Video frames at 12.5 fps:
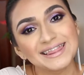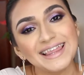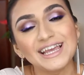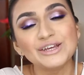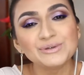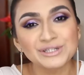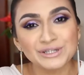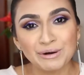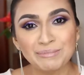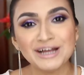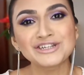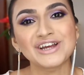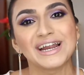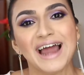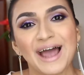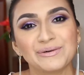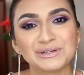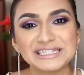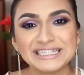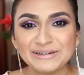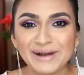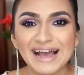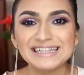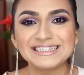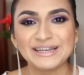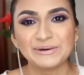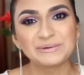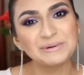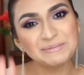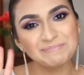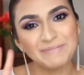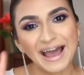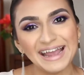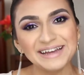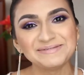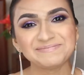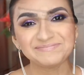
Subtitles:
Thank you so much, and I will see you guys soon. Bye.